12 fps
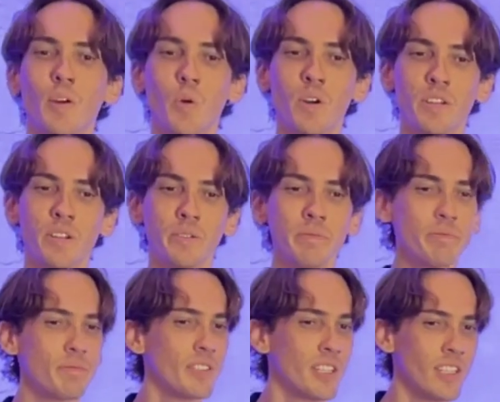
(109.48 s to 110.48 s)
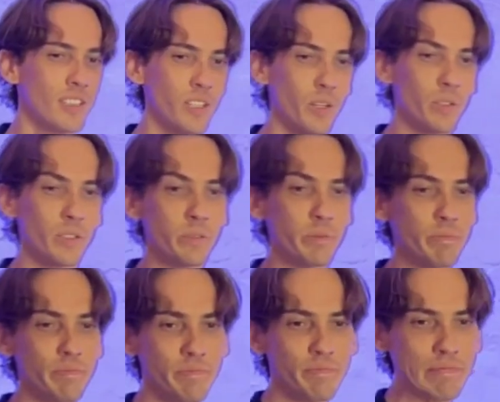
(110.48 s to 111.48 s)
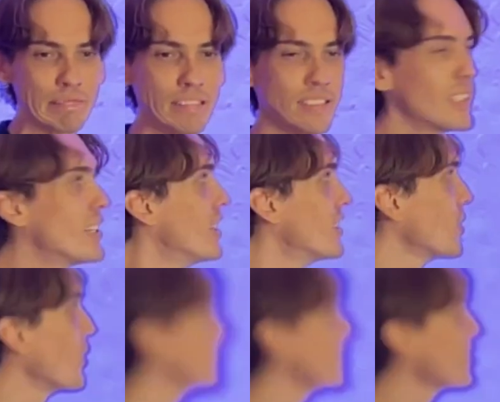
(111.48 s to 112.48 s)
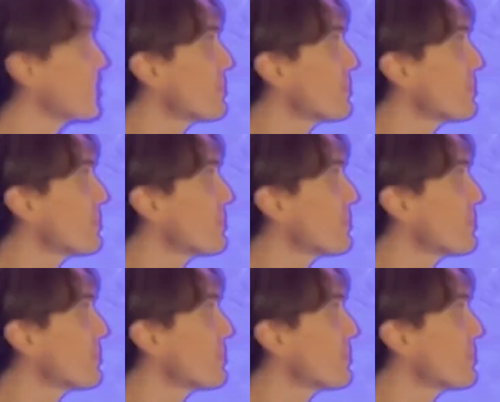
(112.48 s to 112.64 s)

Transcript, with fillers: warned you. So, so this is